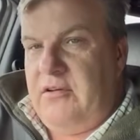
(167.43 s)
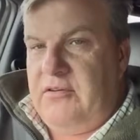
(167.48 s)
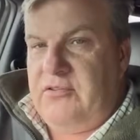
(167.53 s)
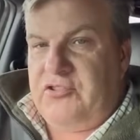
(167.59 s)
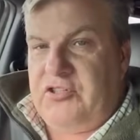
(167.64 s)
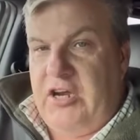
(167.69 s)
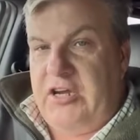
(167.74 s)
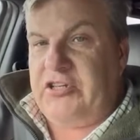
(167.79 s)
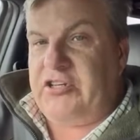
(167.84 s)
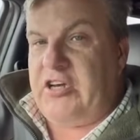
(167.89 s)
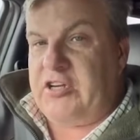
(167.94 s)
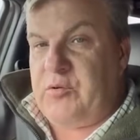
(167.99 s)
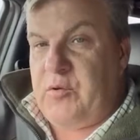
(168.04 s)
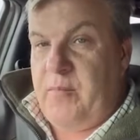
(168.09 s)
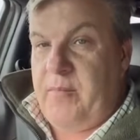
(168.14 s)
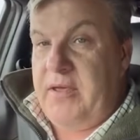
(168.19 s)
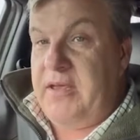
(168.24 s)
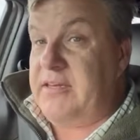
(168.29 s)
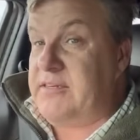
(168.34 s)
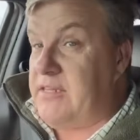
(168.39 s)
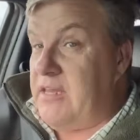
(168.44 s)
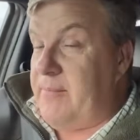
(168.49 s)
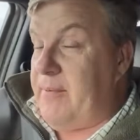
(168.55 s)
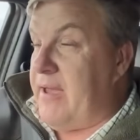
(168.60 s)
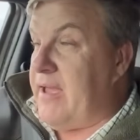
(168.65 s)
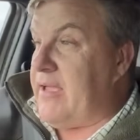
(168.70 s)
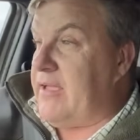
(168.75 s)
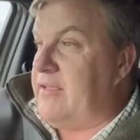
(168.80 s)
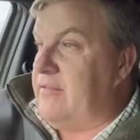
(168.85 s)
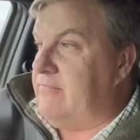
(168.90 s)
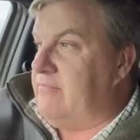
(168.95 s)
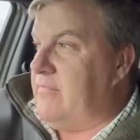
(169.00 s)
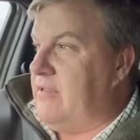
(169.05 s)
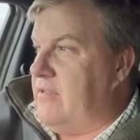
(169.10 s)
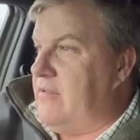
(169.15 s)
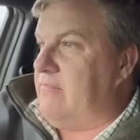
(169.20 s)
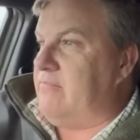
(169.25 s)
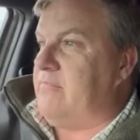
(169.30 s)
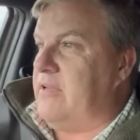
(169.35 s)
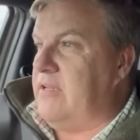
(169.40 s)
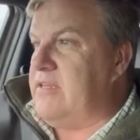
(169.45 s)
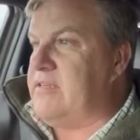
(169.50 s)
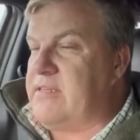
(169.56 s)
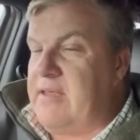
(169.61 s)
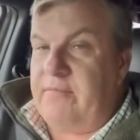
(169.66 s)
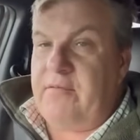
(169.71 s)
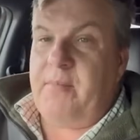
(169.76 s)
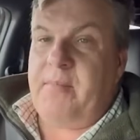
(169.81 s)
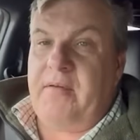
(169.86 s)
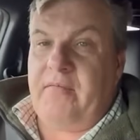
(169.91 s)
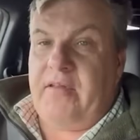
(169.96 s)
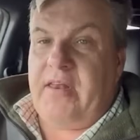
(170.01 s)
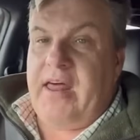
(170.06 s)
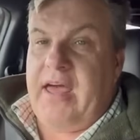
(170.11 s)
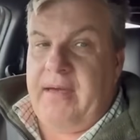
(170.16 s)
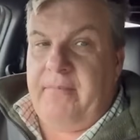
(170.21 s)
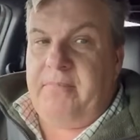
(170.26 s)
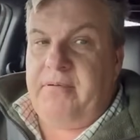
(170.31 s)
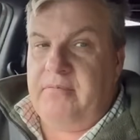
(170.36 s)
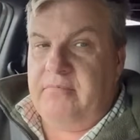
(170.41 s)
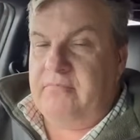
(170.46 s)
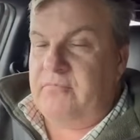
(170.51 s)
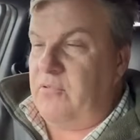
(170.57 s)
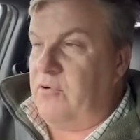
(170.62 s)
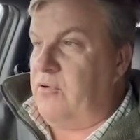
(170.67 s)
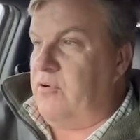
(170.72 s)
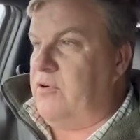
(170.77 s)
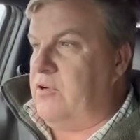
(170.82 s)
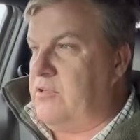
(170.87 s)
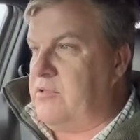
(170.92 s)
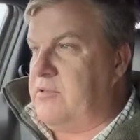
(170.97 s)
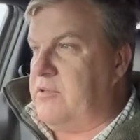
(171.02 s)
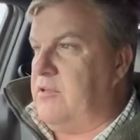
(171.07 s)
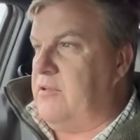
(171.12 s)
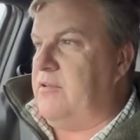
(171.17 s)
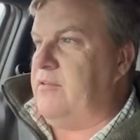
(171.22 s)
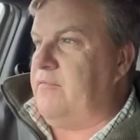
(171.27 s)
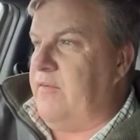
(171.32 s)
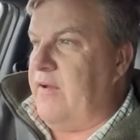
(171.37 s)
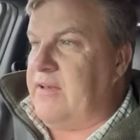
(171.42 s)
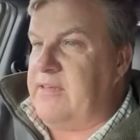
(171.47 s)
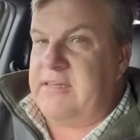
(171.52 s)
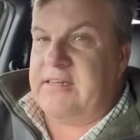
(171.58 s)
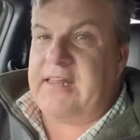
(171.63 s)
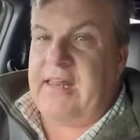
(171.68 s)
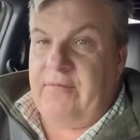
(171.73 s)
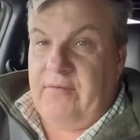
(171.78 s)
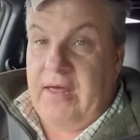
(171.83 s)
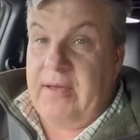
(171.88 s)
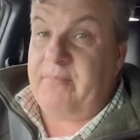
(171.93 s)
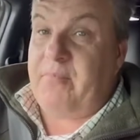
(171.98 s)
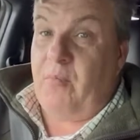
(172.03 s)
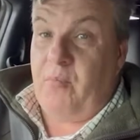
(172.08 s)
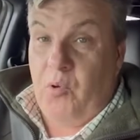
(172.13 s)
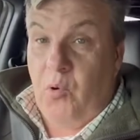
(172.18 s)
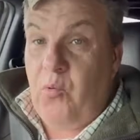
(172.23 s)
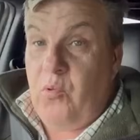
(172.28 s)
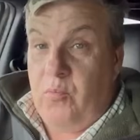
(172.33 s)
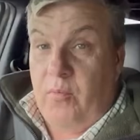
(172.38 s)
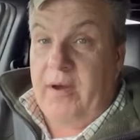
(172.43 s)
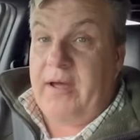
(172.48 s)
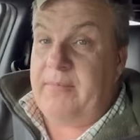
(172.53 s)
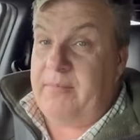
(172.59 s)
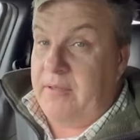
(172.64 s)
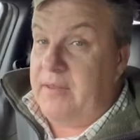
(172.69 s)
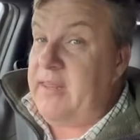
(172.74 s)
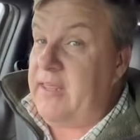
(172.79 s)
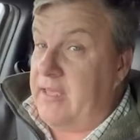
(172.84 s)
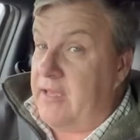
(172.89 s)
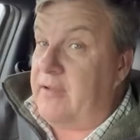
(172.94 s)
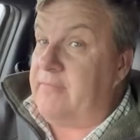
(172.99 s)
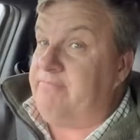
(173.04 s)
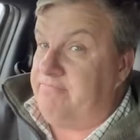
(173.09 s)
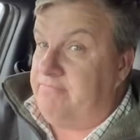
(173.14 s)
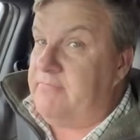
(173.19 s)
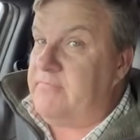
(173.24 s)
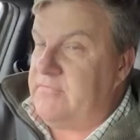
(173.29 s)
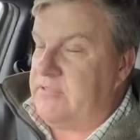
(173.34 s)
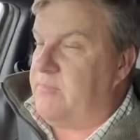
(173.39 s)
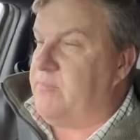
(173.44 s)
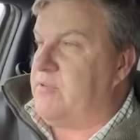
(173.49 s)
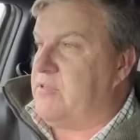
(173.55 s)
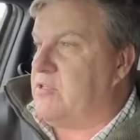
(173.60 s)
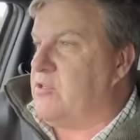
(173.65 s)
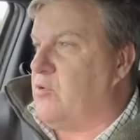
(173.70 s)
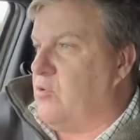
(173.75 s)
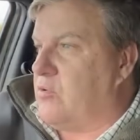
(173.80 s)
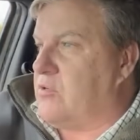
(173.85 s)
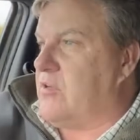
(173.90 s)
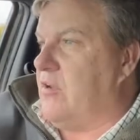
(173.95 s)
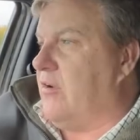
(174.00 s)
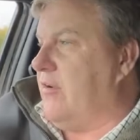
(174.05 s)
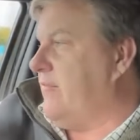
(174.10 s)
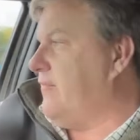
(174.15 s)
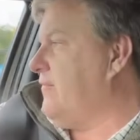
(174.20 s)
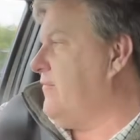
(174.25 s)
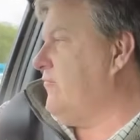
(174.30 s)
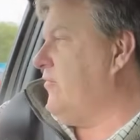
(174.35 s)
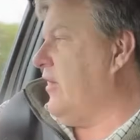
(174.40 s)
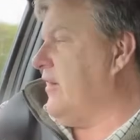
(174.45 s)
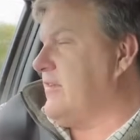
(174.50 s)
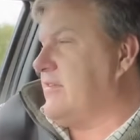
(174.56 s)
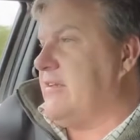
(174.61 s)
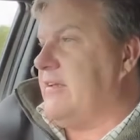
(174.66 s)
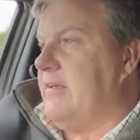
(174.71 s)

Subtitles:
JJ's with me, he's in the back. He's having a bit of a nap. In fact, he's going to have a nap probably all the way, but there you go. It's a dog's life. Right.